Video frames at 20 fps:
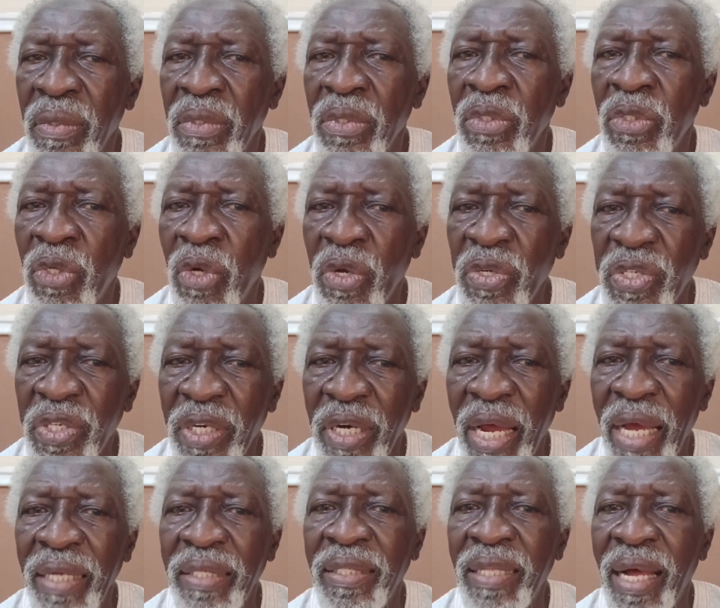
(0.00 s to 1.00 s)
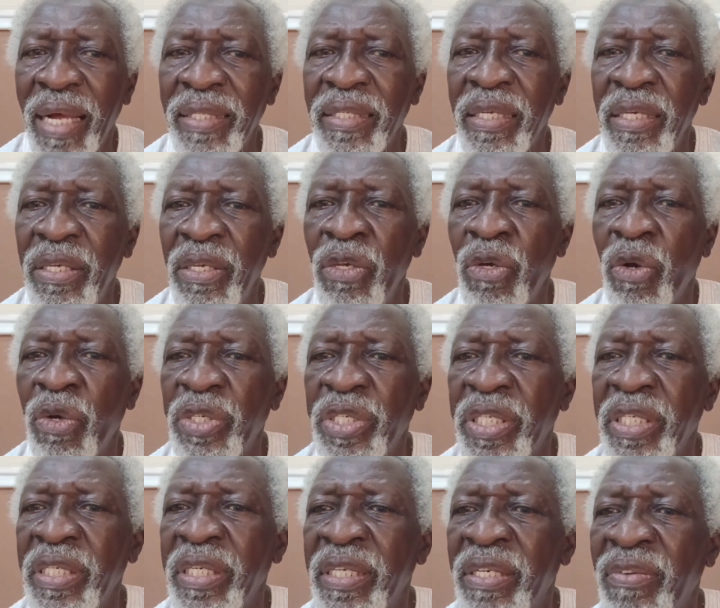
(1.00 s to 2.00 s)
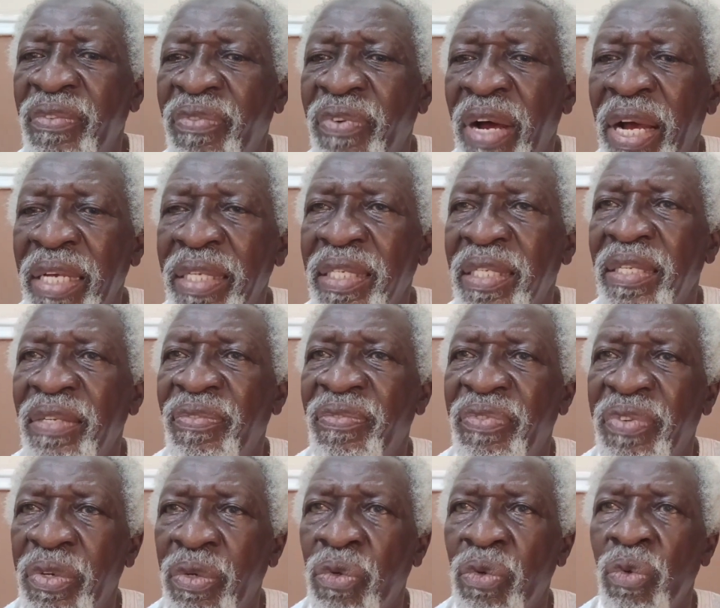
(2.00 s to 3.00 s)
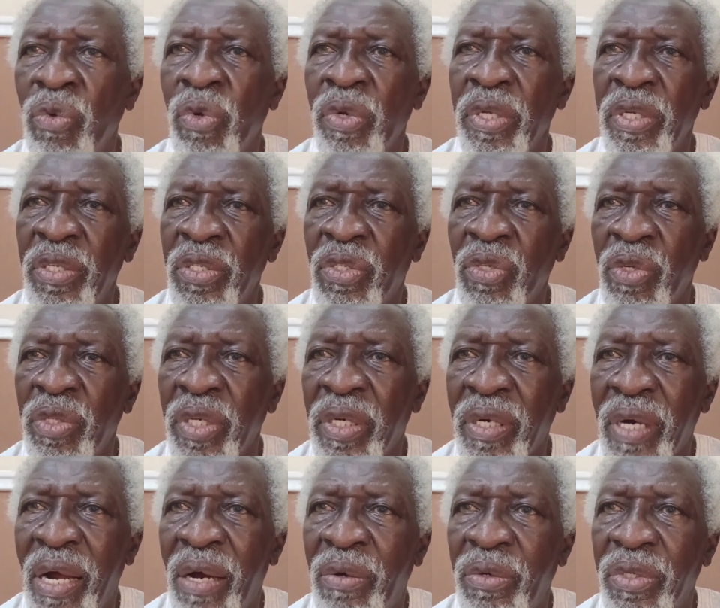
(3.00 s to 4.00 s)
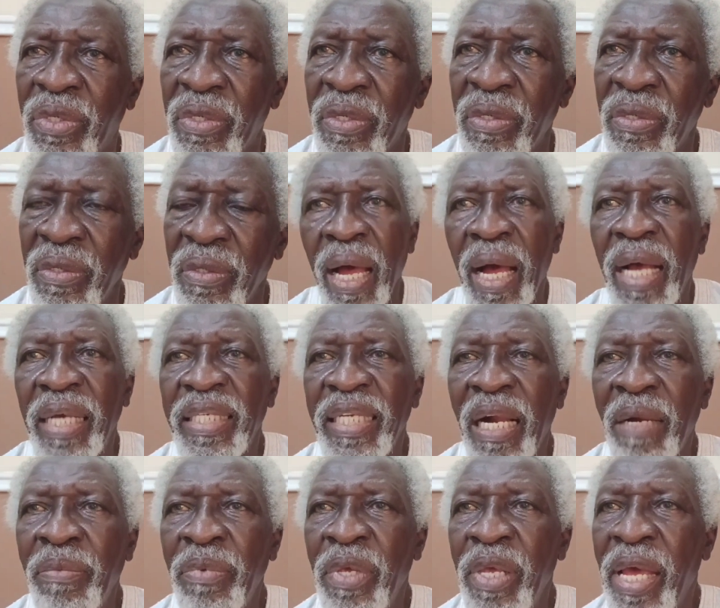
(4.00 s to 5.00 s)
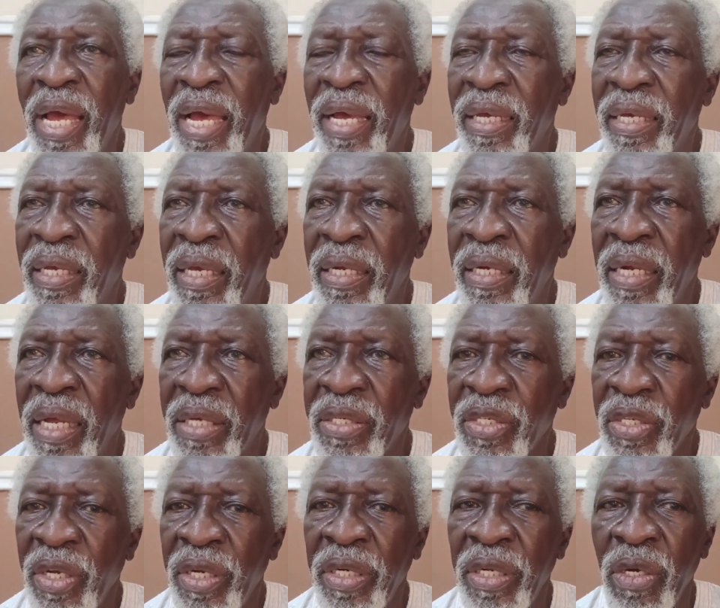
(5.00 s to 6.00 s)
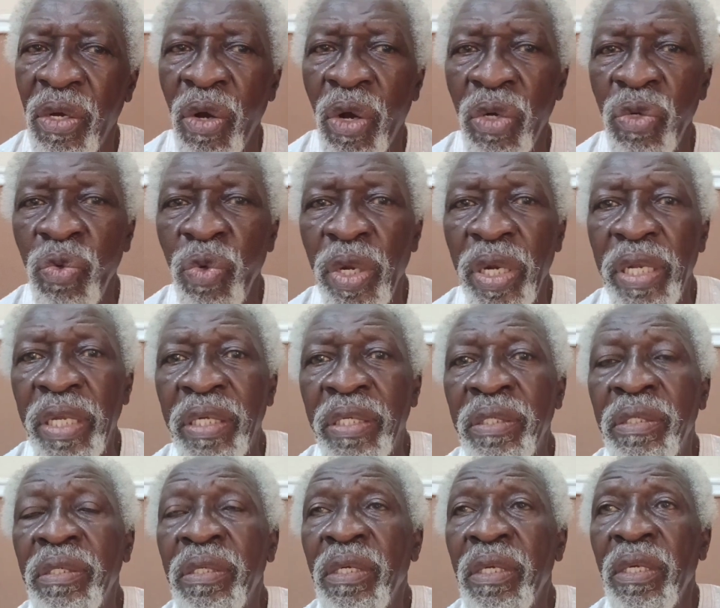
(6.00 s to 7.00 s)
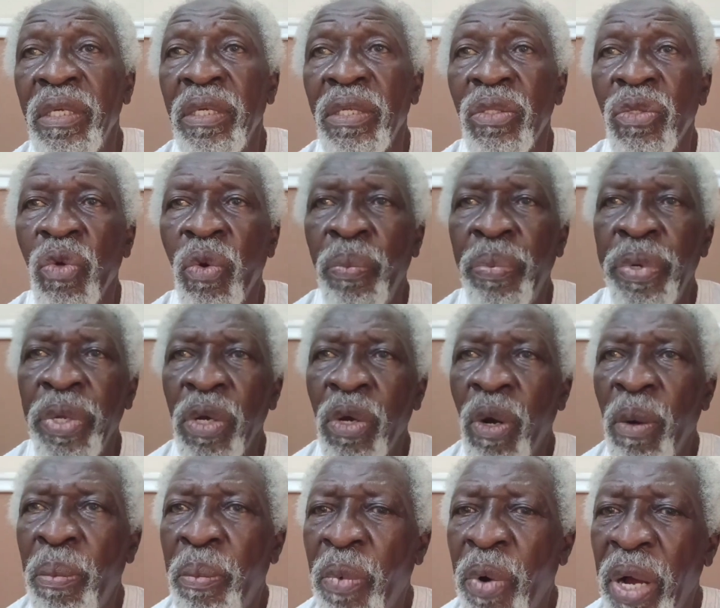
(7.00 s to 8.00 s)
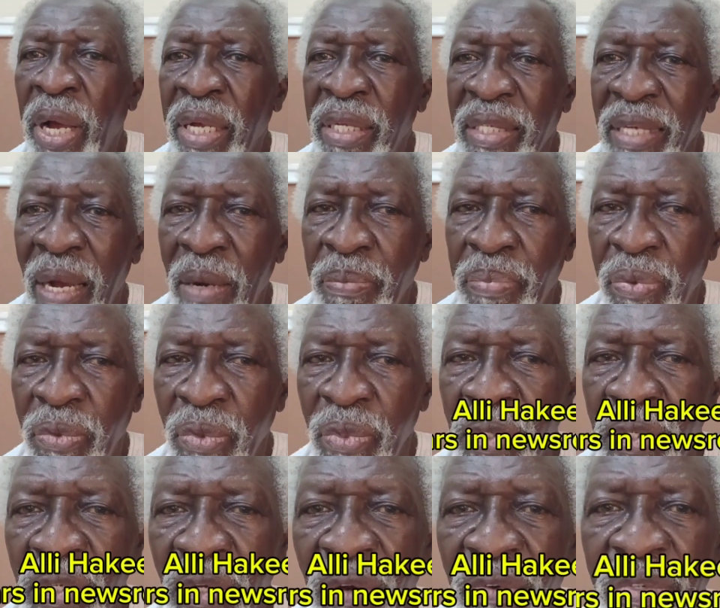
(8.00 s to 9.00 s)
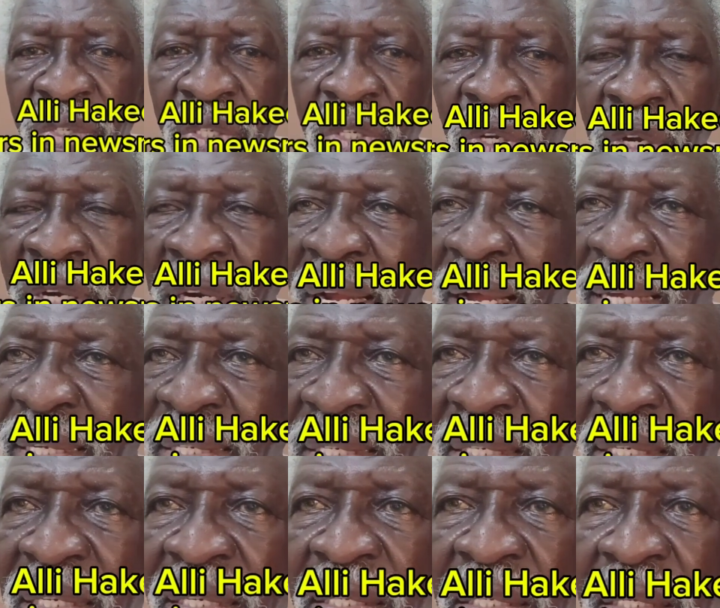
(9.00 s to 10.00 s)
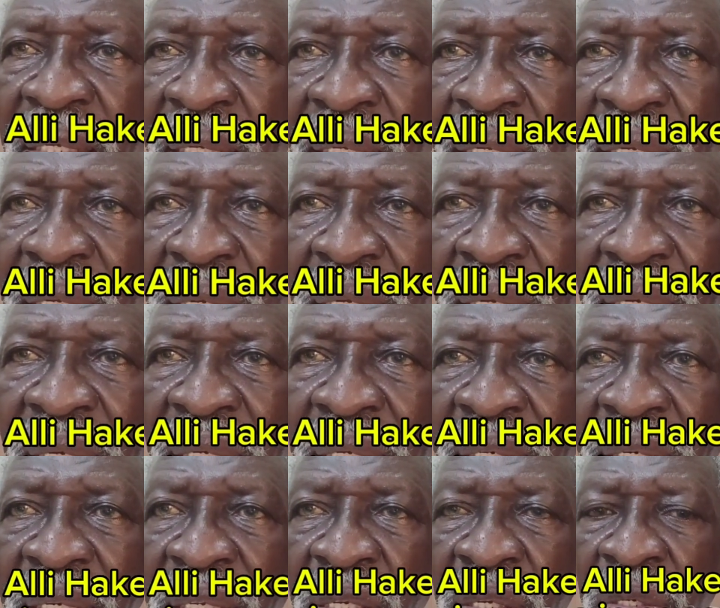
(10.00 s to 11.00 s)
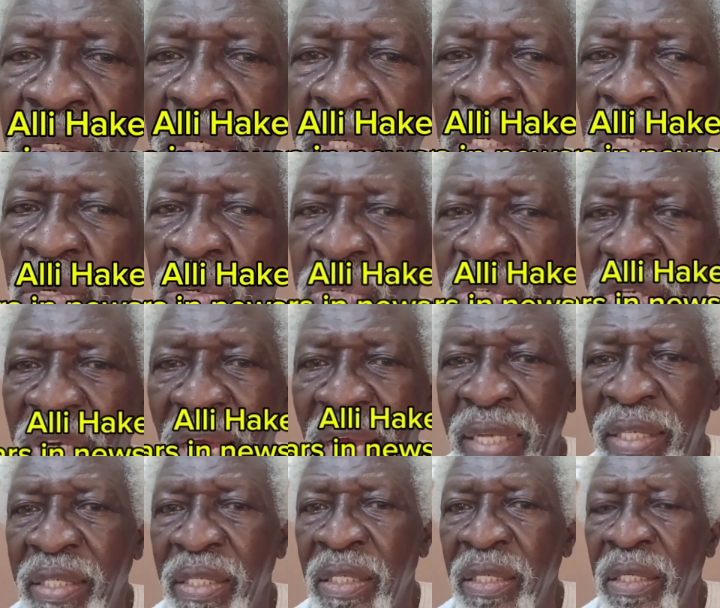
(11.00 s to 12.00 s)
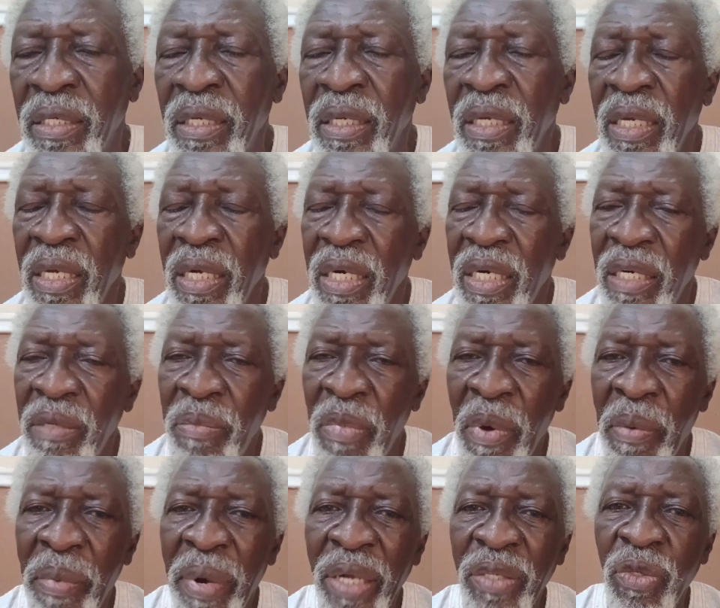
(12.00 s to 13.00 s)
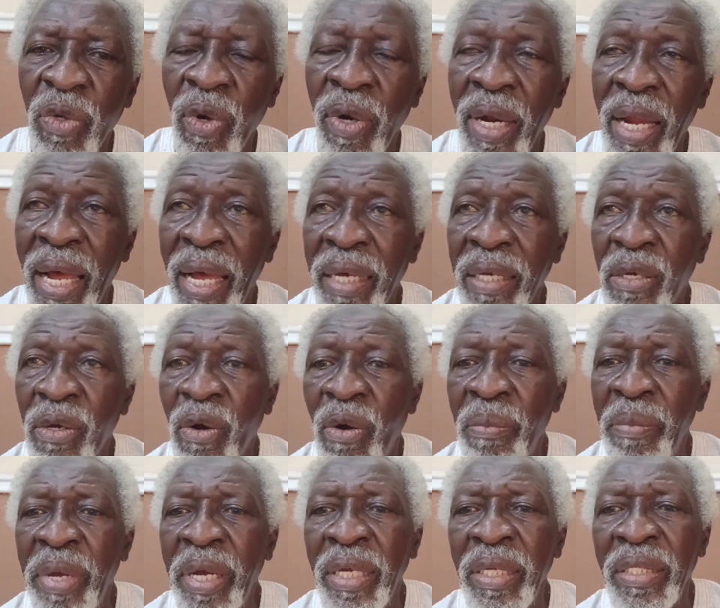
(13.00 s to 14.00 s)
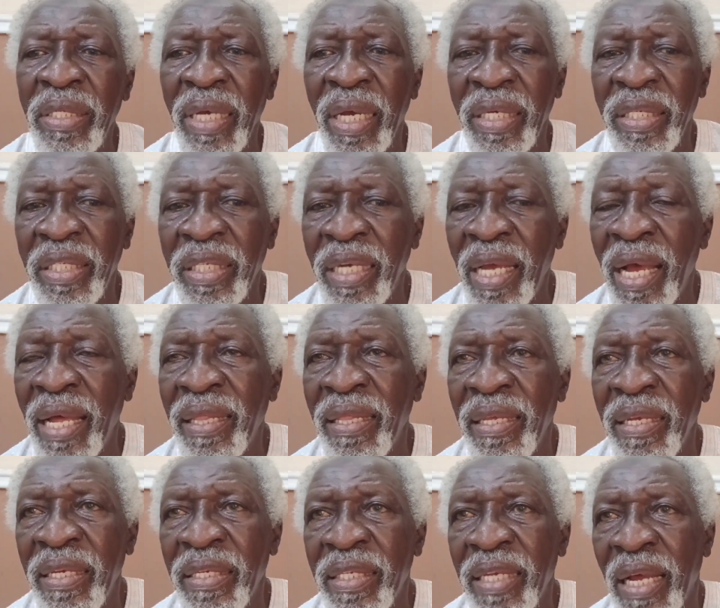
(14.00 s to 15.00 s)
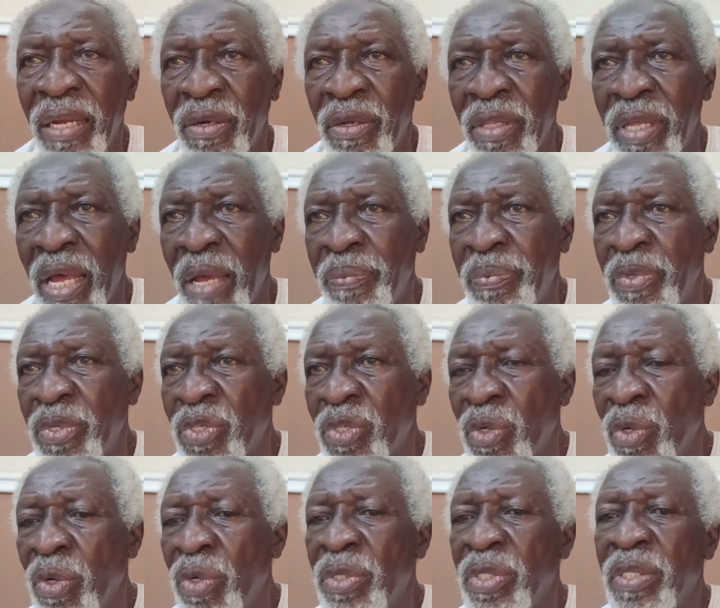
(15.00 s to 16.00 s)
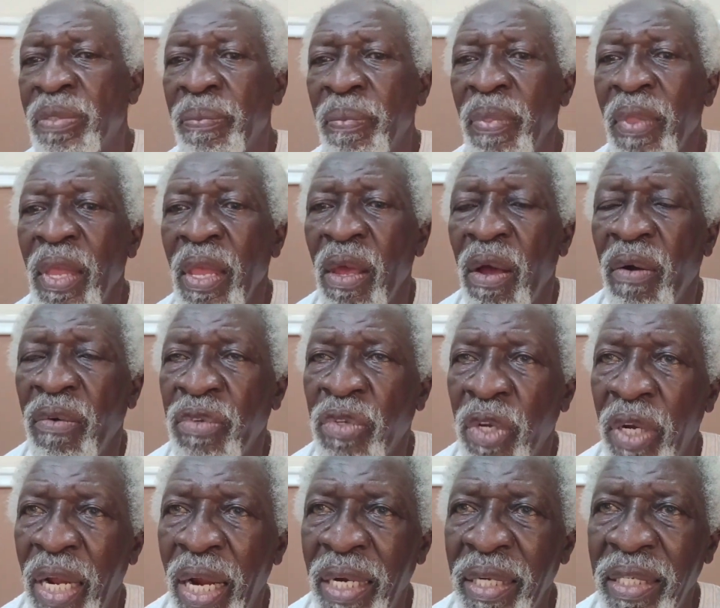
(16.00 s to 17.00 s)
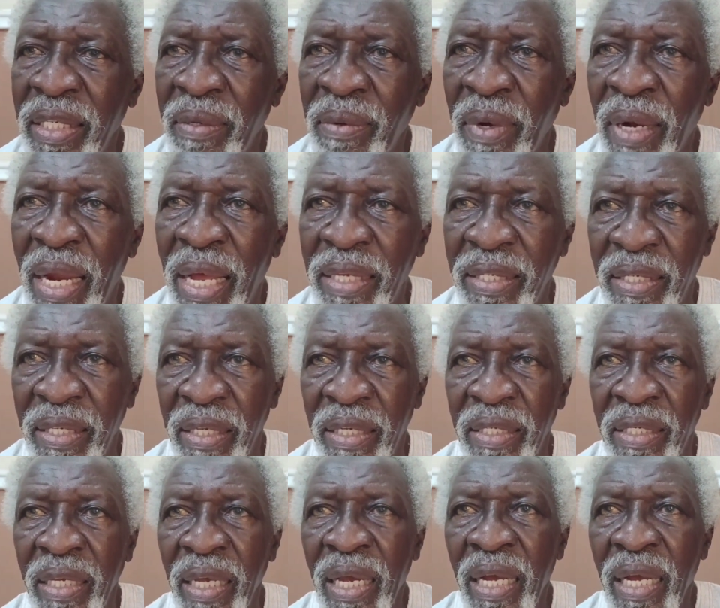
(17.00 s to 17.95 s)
Just write that he or she reversed the vehicle into the crowd. I shall be here again next Sunday, God willing, to bring up more examples of redundancies in news writing. Remember to like, comment, and share this and other episodes of Journalism Classics,